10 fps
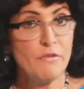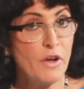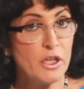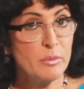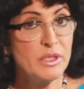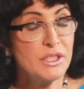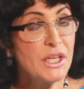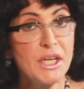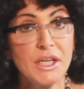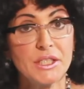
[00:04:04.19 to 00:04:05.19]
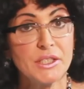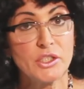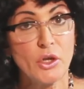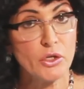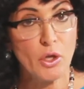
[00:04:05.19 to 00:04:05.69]
vitamin D, because they
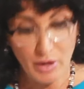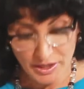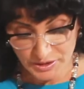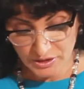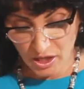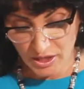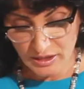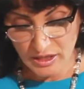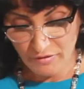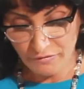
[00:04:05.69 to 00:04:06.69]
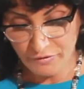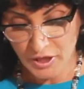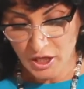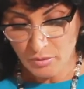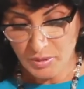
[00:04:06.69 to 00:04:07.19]
don't go outside enough,
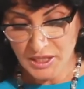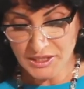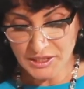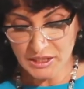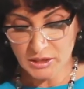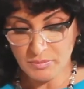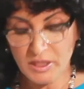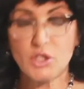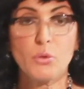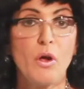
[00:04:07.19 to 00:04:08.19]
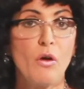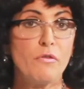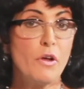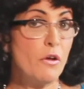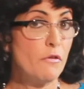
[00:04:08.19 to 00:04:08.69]
B6,
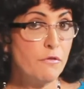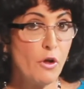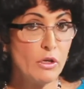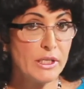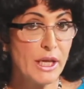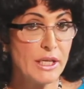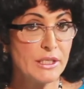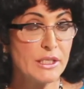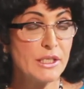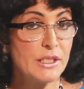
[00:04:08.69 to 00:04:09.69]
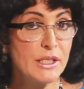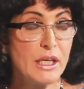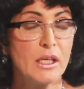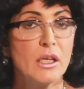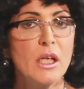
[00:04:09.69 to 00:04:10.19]
B12, folic acid and
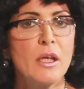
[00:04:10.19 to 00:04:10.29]
zinc.